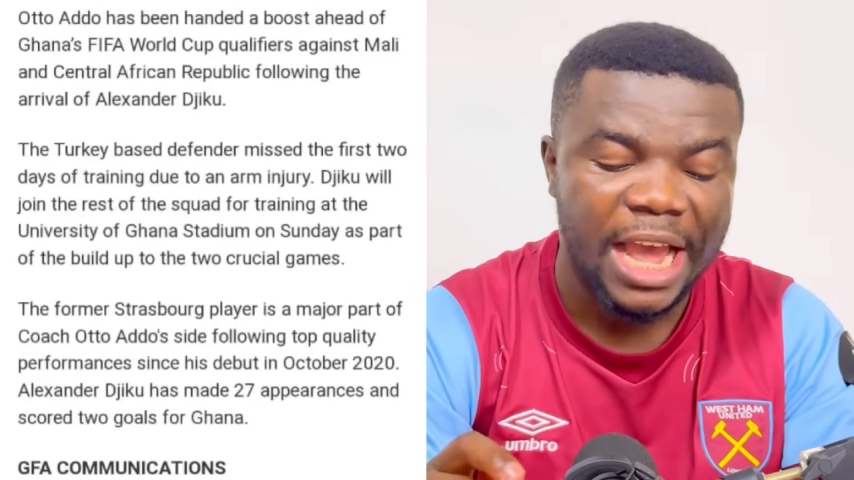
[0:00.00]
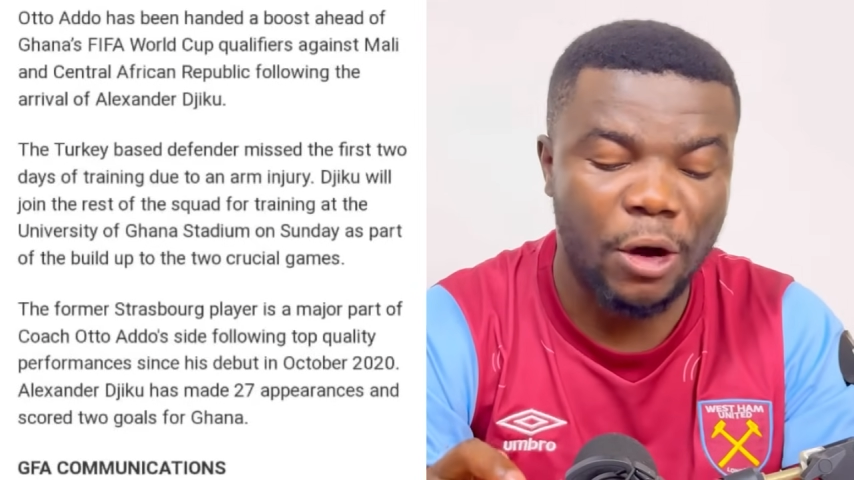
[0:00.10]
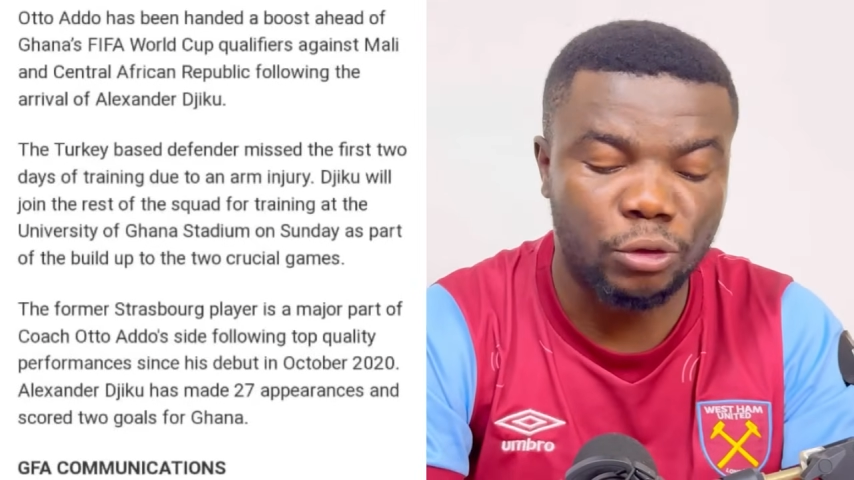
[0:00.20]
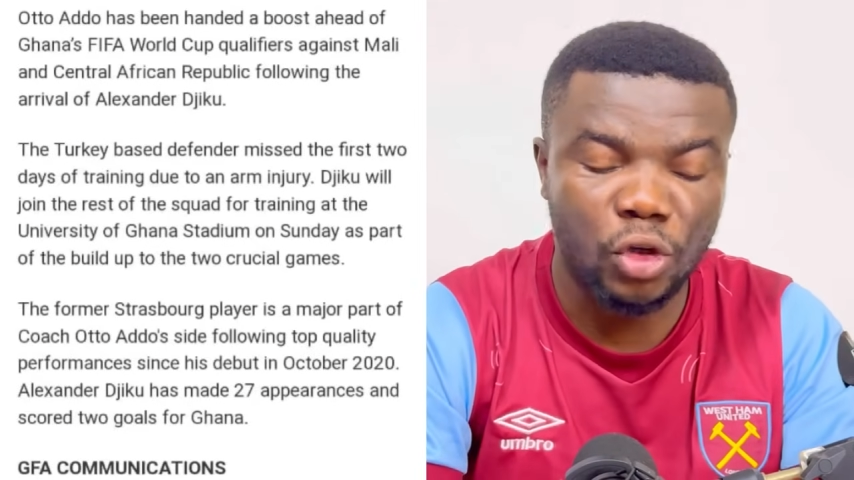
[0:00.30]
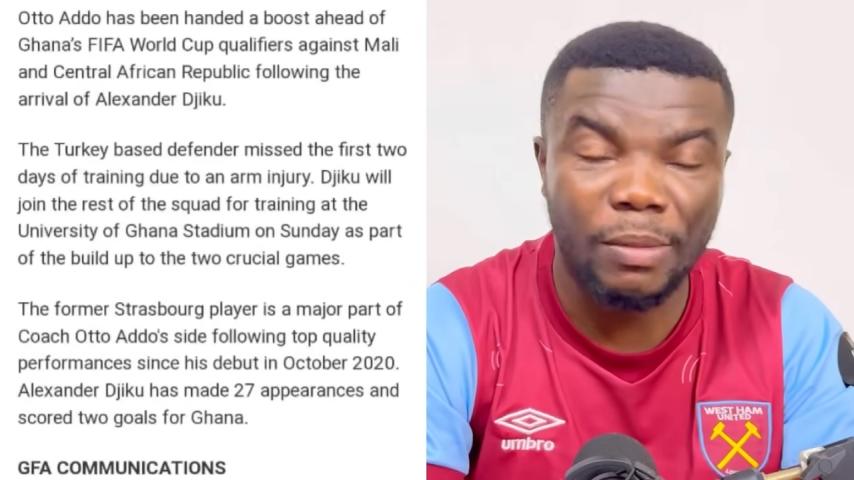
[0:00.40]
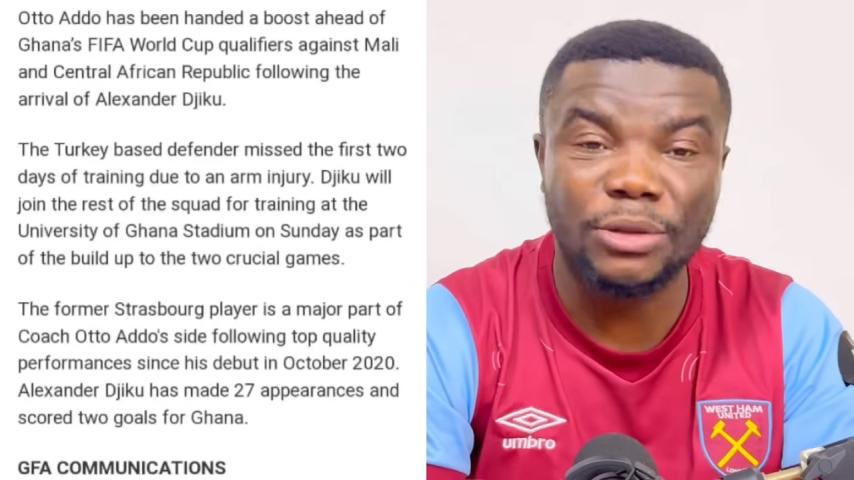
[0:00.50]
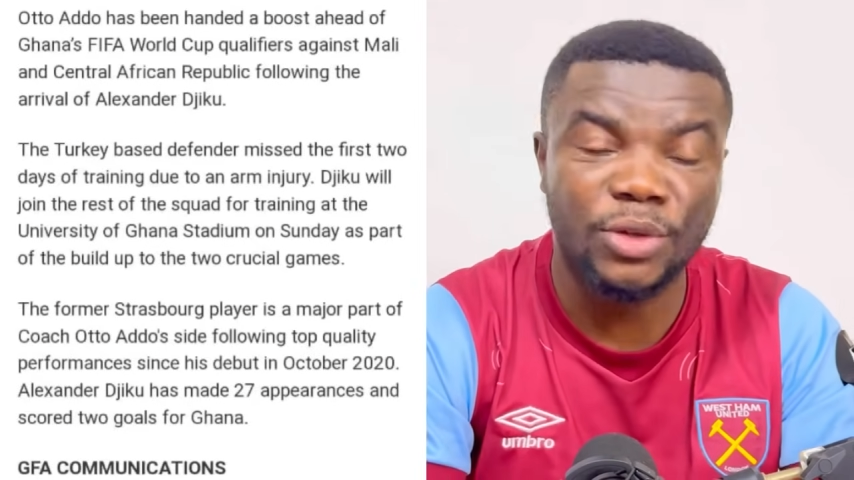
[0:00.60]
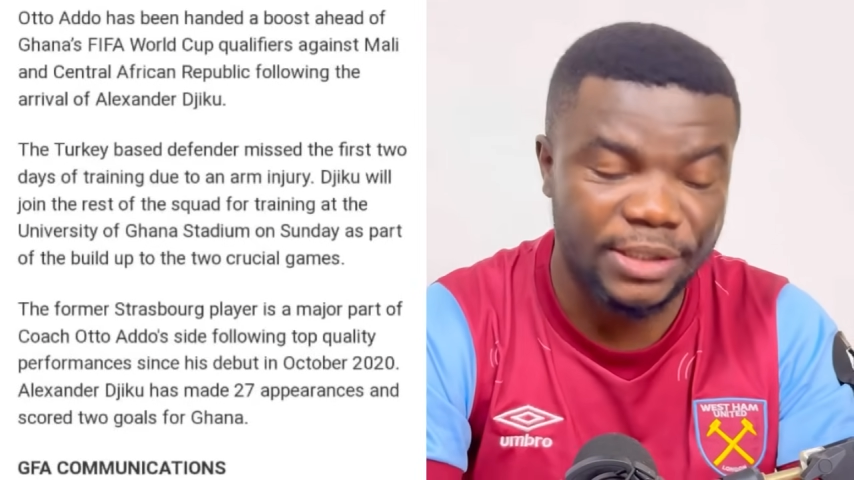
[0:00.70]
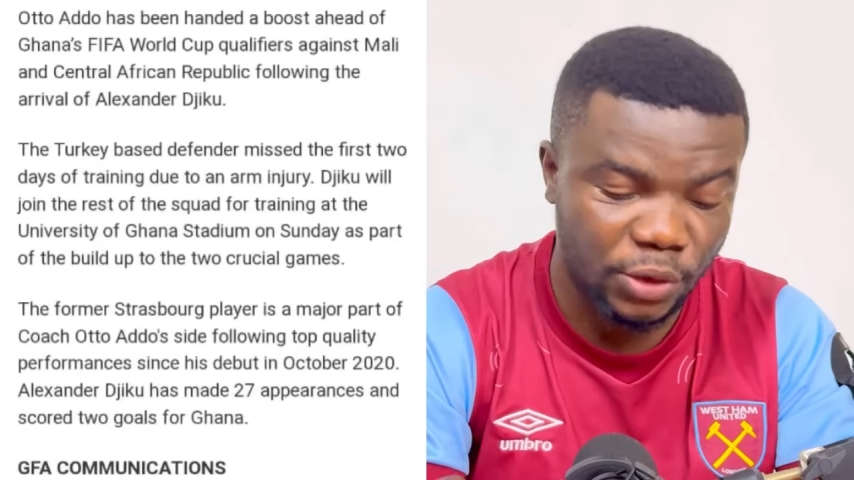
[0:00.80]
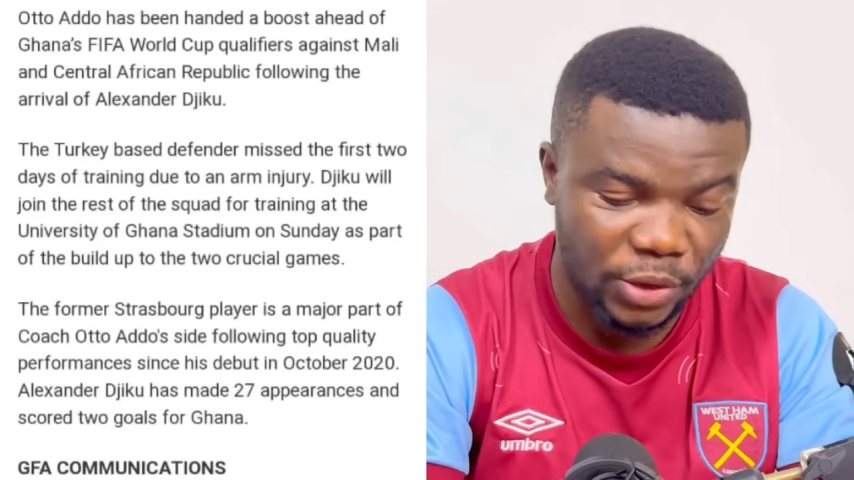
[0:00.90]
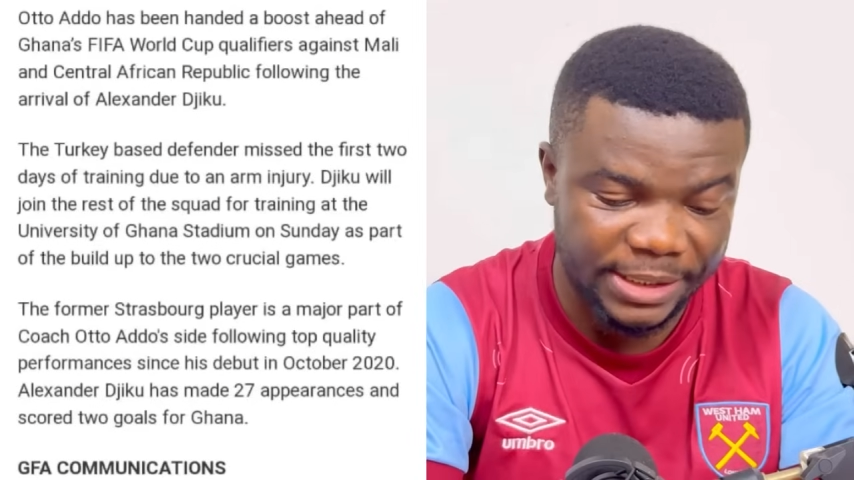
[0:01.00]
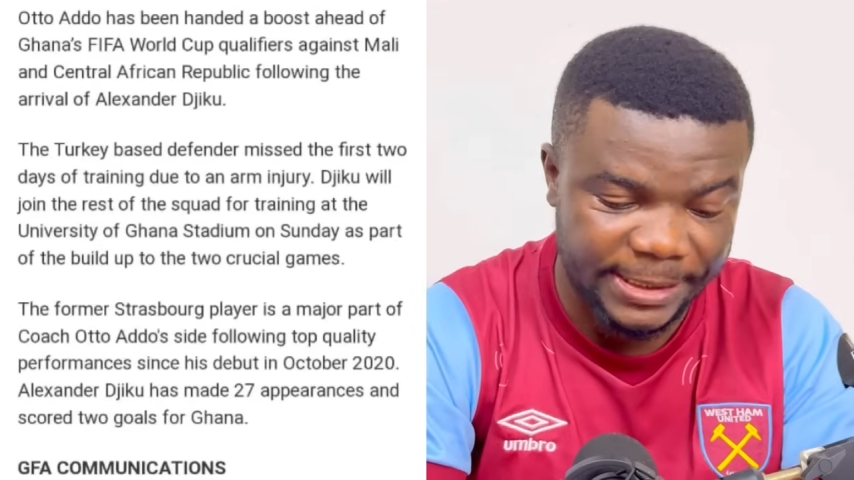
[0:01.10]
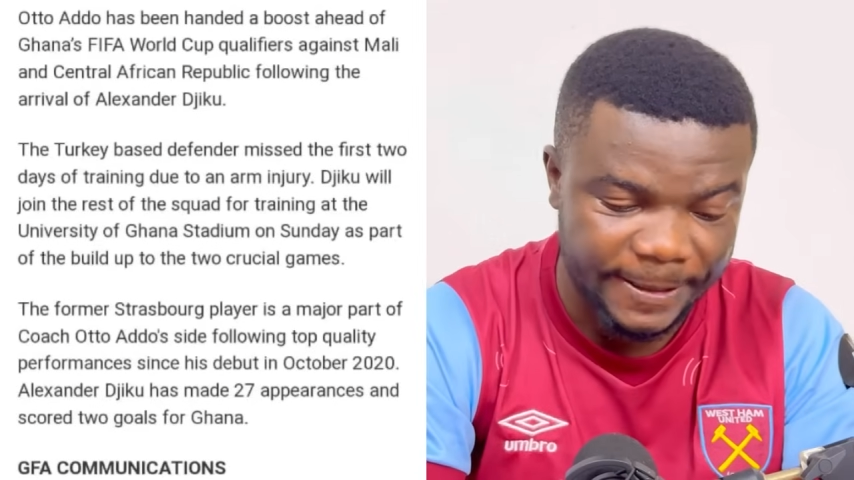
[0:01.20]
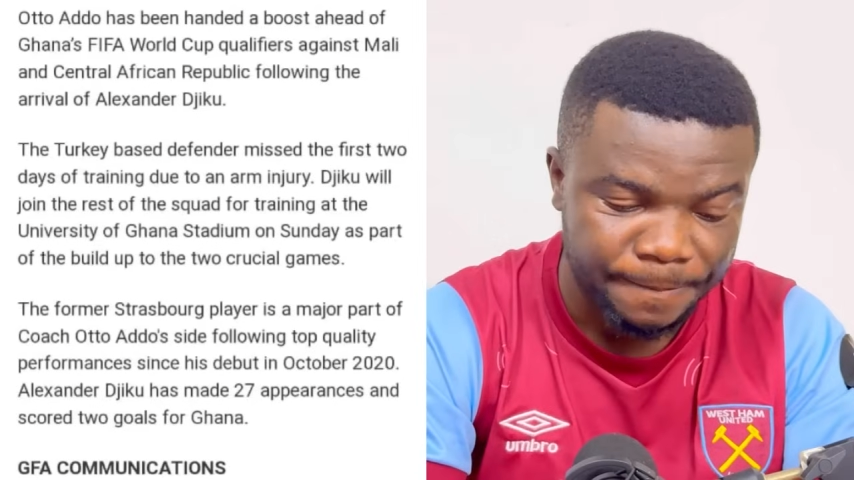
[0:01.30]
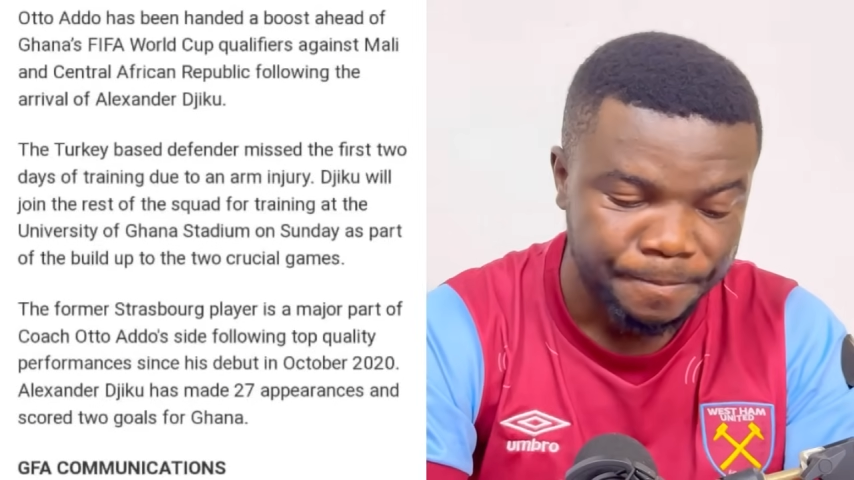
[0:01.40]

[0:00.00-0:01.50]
October 2020.